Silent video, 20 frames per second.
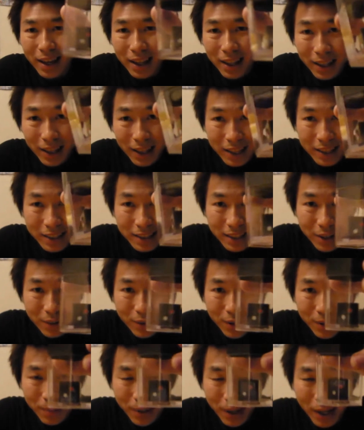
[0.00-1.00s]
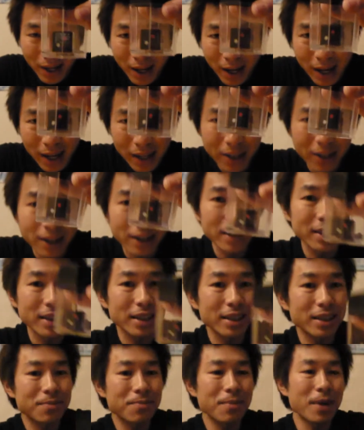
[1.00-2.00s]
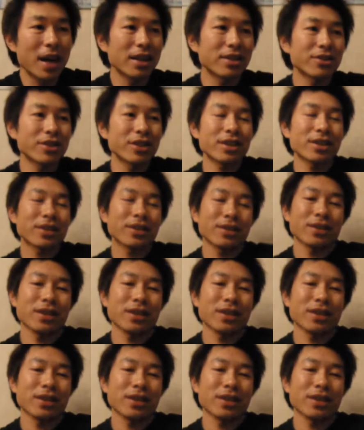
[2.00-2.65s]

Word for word: Let's see with me. I got this magic.